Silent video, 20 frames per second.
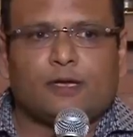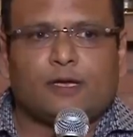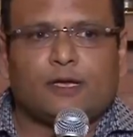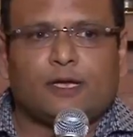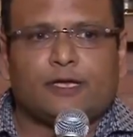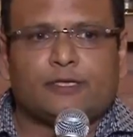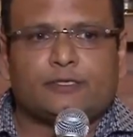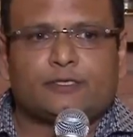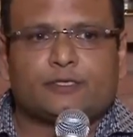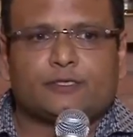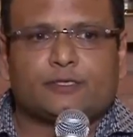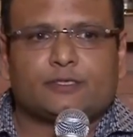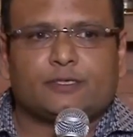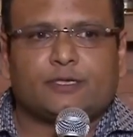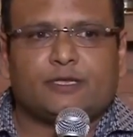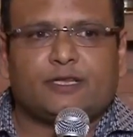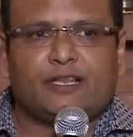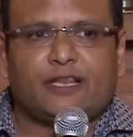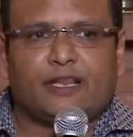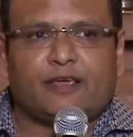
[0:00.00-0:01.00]
Is
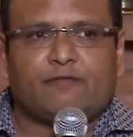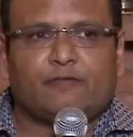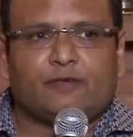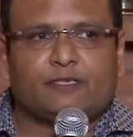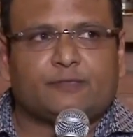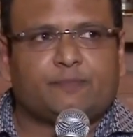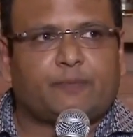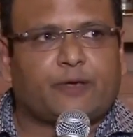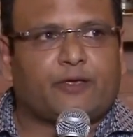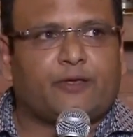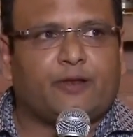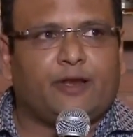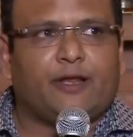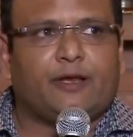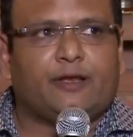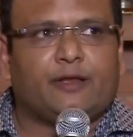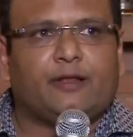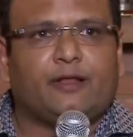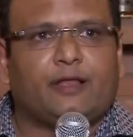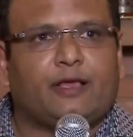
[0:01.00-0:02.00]
never
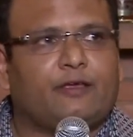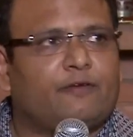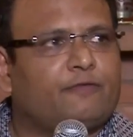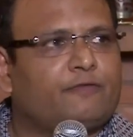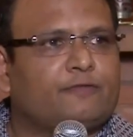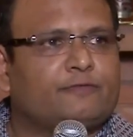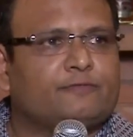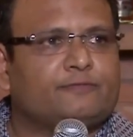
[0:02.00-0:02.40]
speculate in life.